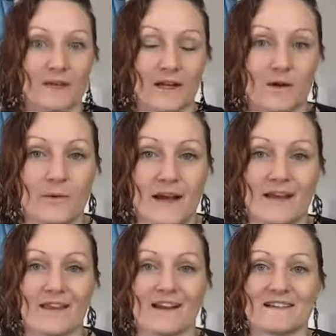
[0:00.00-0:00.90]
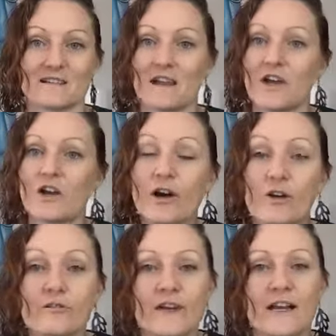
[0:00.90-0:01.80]
in a way that is
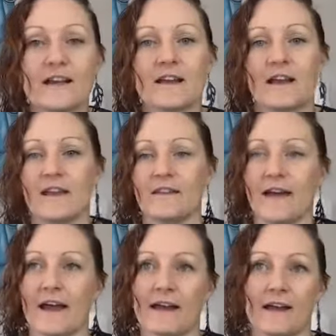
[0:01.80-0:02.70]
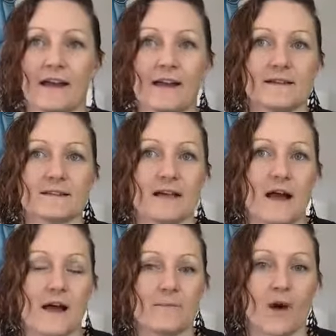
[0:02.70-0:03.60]
confident, that is
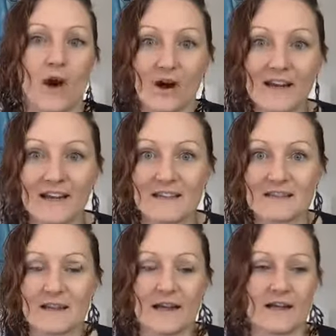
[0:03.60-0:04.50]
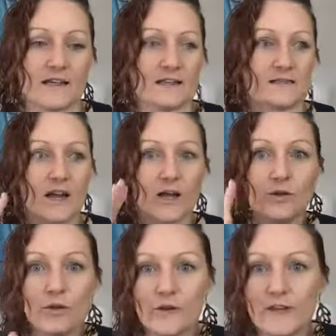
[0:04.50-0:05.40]
on it, that is
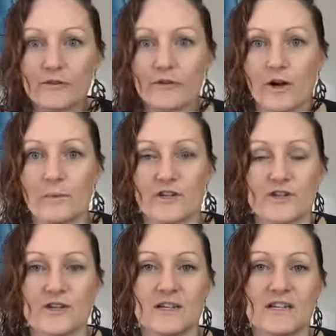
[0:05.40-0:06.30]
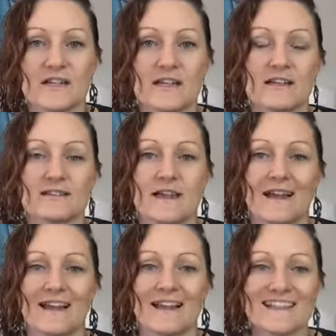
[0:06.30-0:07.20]
looking for opportunities.
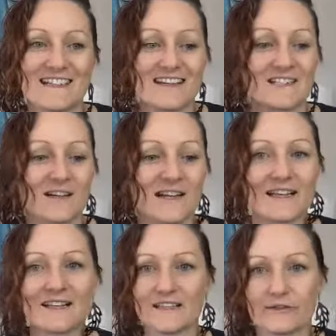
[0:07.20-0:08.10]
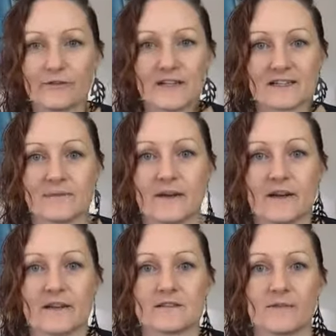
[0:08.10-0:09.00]
It's an entirely different
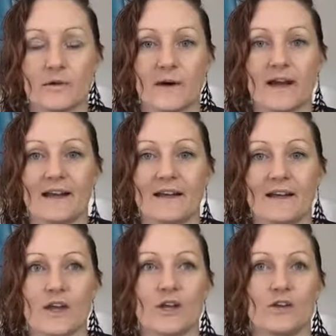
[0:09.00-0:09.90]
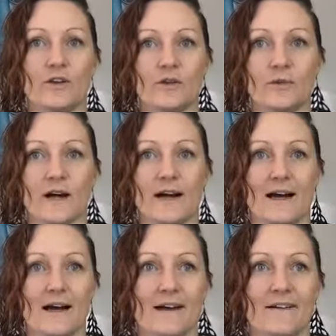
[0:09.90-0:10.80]
experience for when you
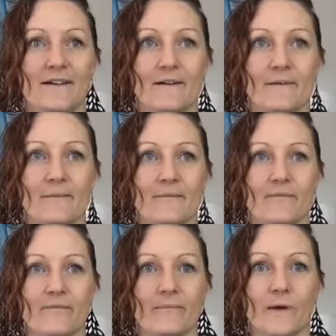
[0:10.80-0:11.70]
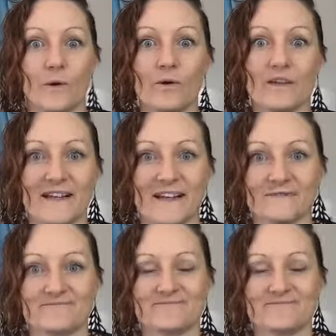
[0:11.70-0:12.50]
are all in.